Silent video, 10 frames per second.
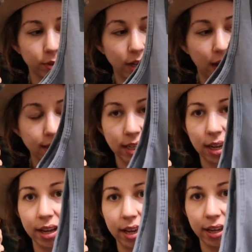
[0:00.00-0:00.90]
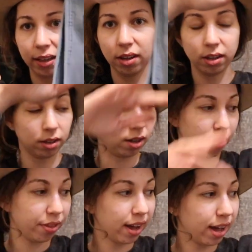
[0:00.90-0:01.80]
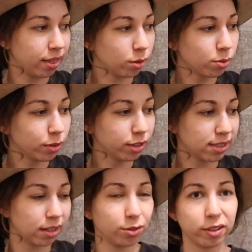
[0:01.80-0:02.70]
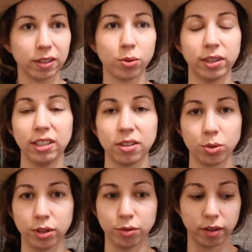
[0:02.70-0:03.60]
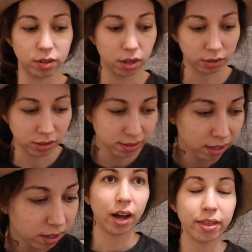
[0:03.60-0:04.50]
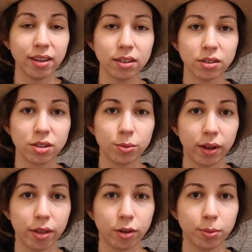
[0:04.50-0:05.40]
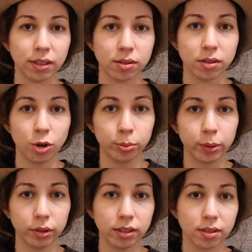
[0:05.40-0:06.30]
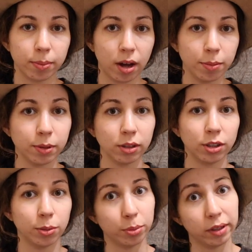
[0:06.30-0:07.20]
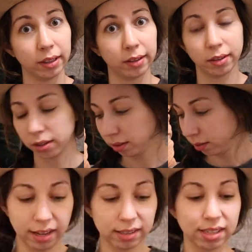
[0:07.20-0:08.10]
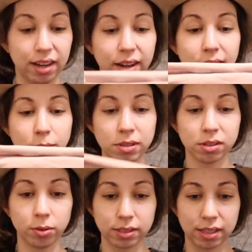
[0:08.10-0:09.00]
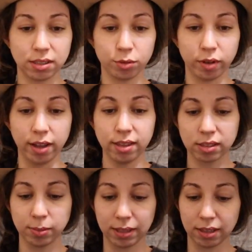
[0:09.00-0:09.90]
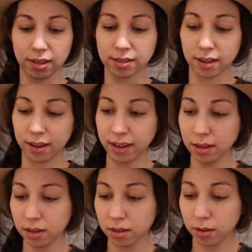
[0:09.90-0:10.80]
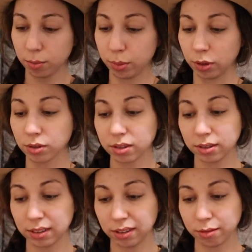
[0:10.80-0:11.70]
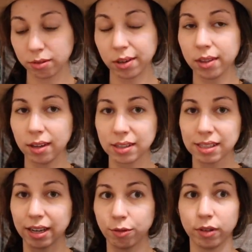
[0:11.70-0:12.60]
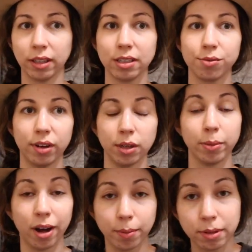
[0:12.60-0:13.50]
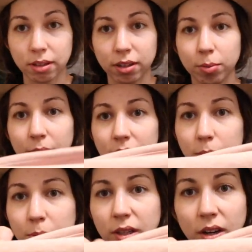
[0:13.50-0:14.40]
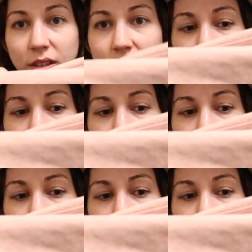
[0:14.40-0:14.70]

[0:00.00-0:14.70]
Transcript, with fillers: three ninety-nine. Got that. Those were reselling for like twenty to twenty-five dollars. I think it'll do well though, because No Bull is a popular brand. Next, I was so excited to find this because I personally love wearing this, and I feel like it's very popular, but they're Beyond